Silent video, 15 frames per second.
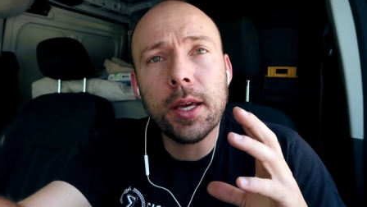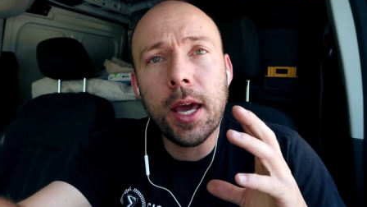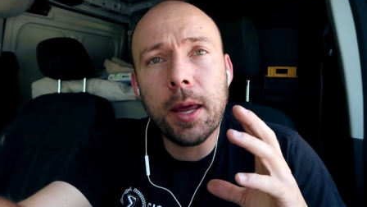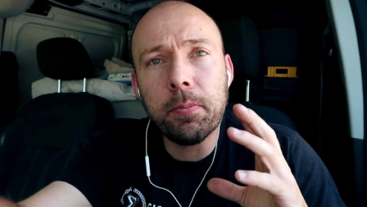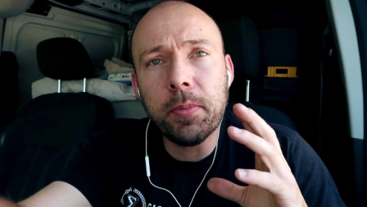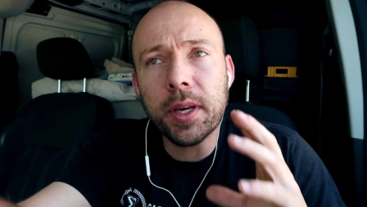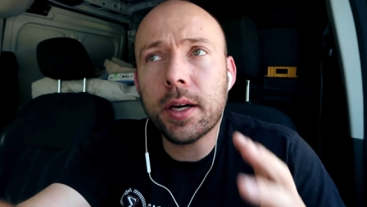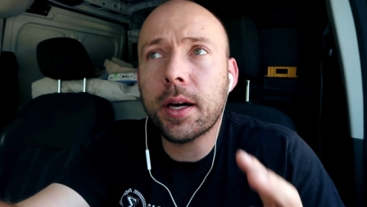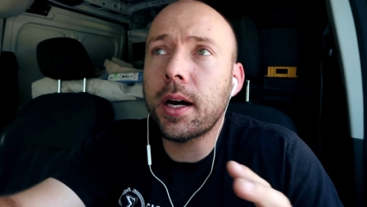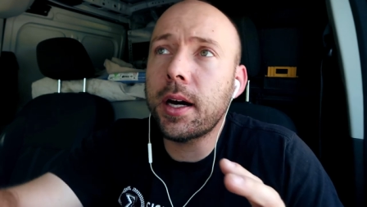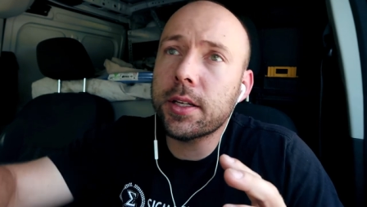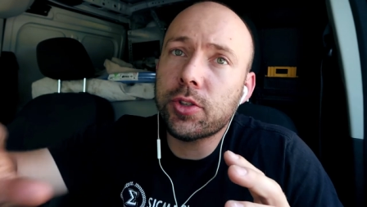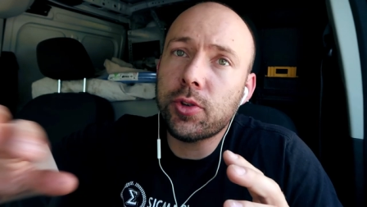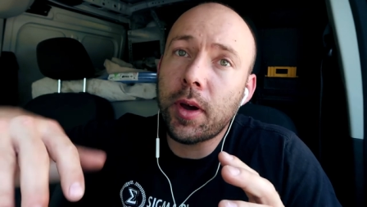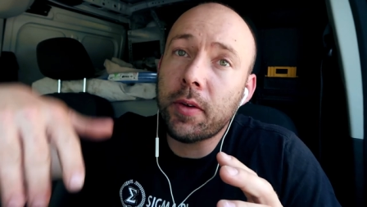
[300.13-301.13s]
And
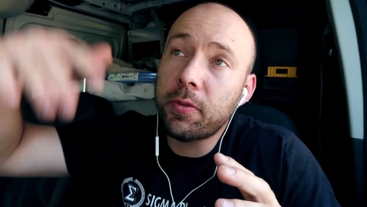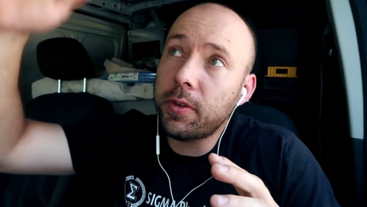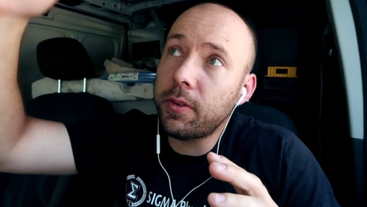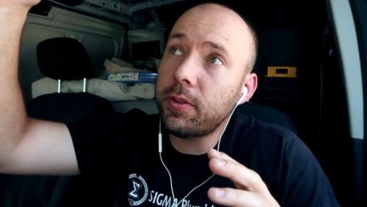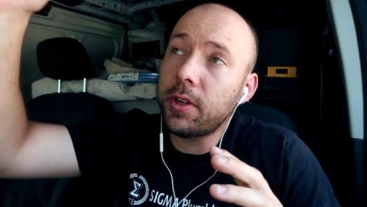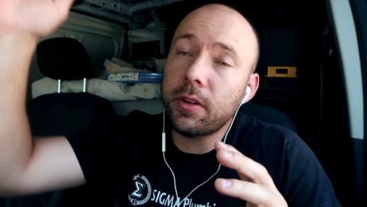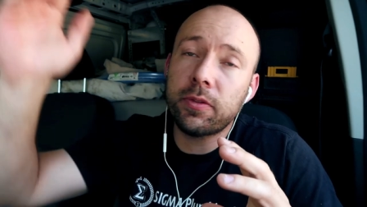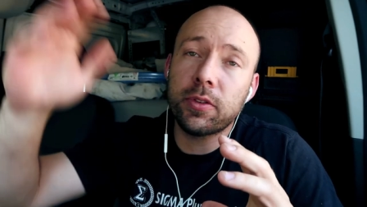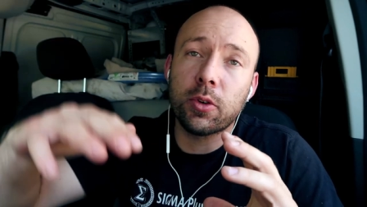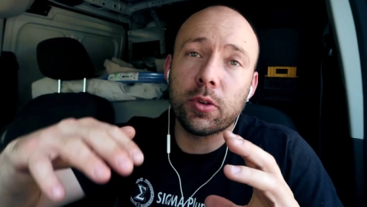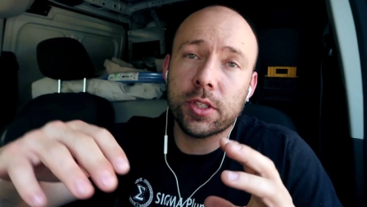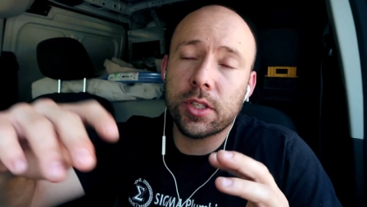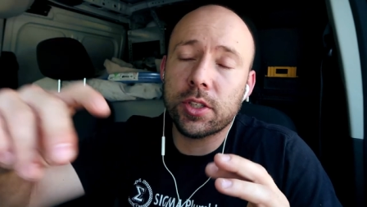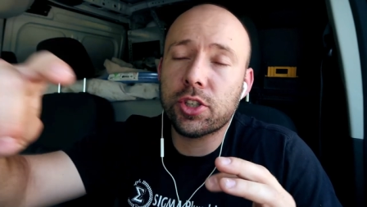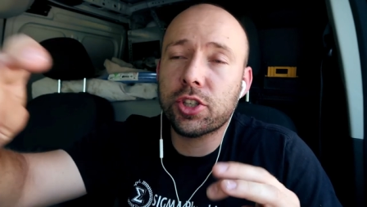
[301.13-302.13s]
because you have 15
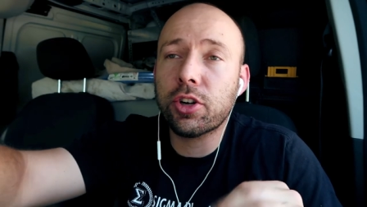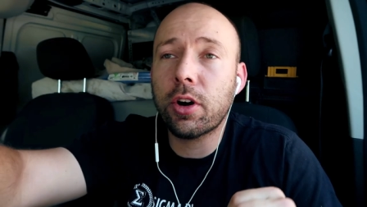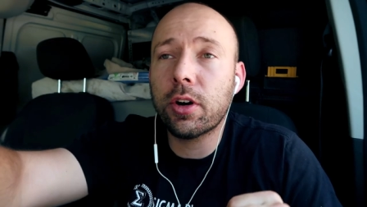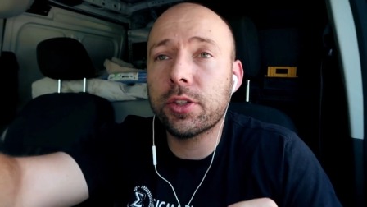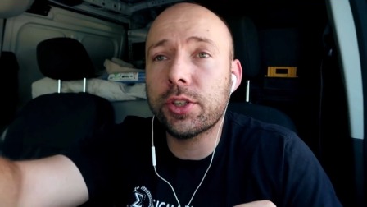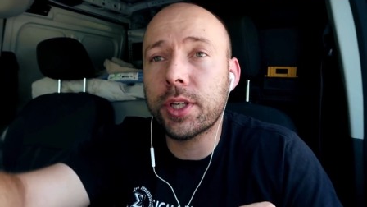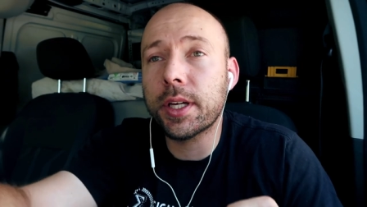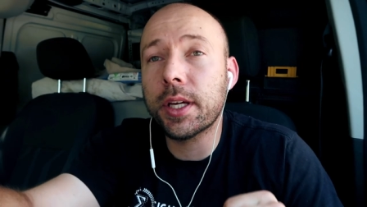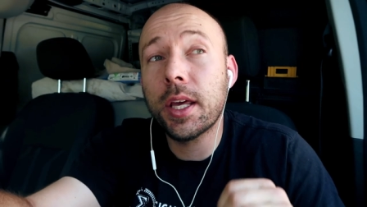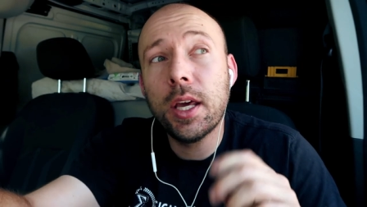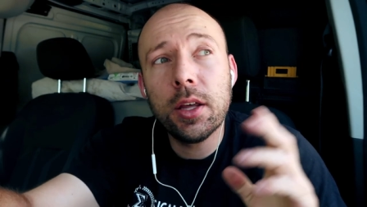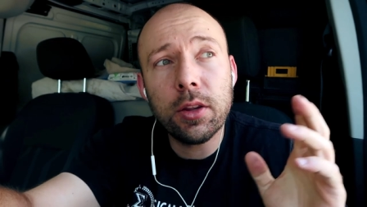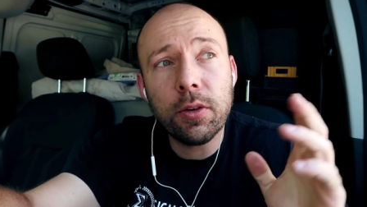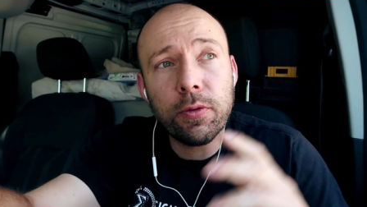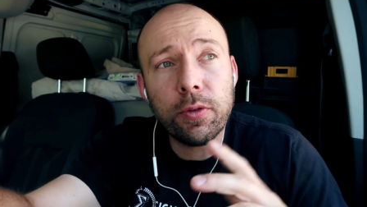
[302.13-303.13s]
floors discharging,
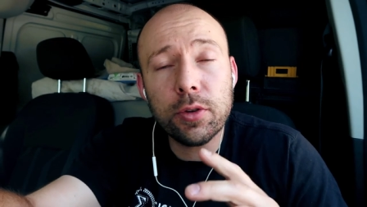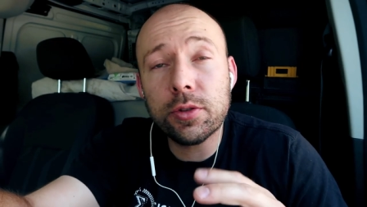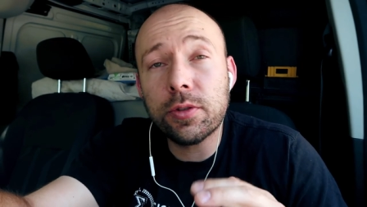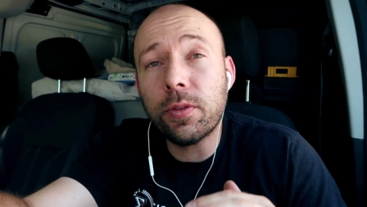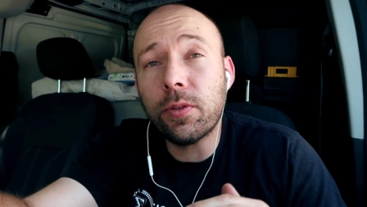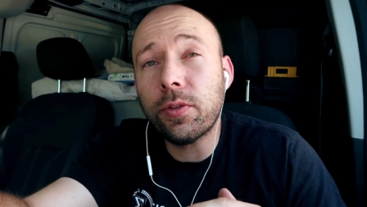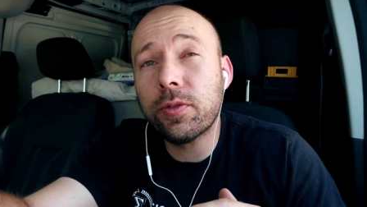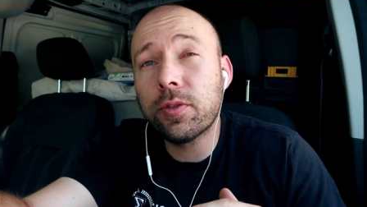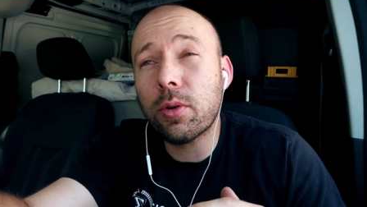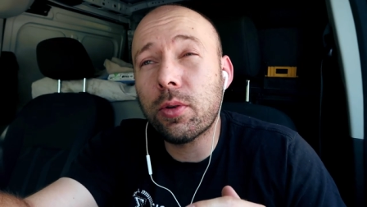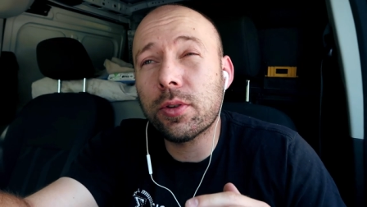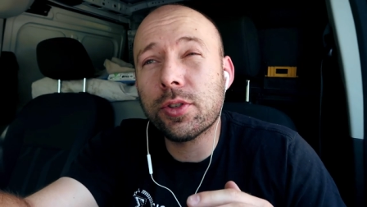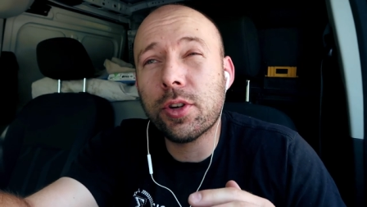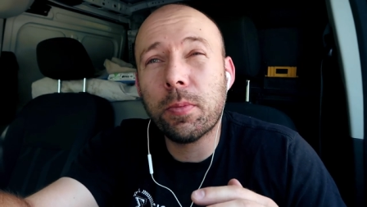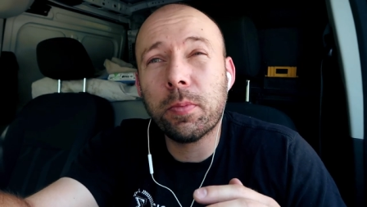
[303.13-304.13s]
the first few
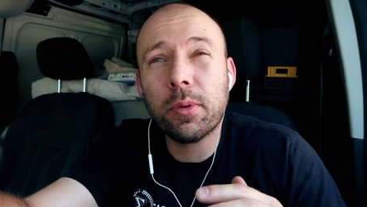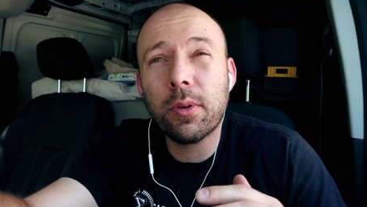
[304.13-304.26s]
floors are